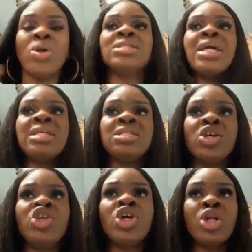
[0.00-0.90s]
Once that is
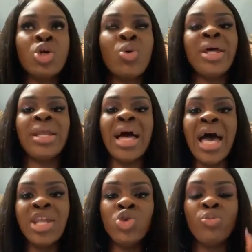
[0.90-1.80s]
done, you're going to go ahead and
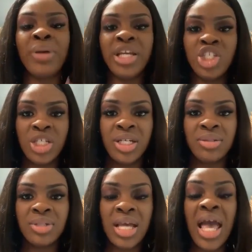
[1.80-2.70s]
add new patient
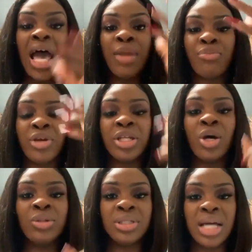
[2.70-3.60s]
and print
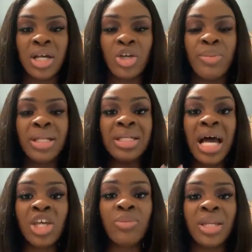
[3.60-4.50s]
out the document. The
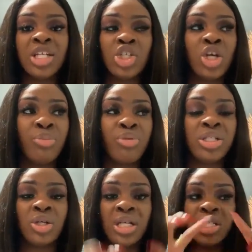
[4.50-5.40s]
document that you're going to
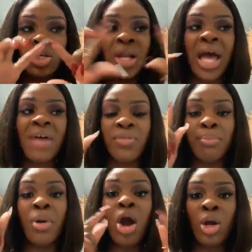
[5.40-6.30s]
print out, it's going to have a
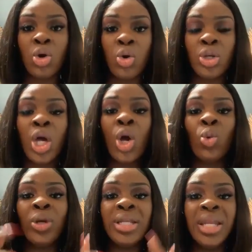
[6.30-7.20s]
barcode
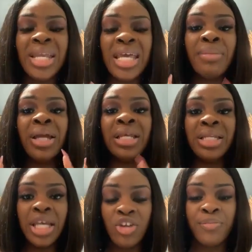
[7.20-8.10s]
with the name and the
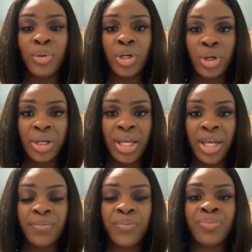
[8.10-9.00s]
date of birth on
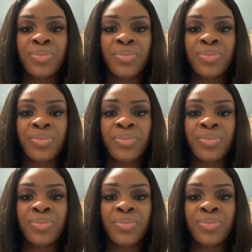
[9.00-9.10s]
there.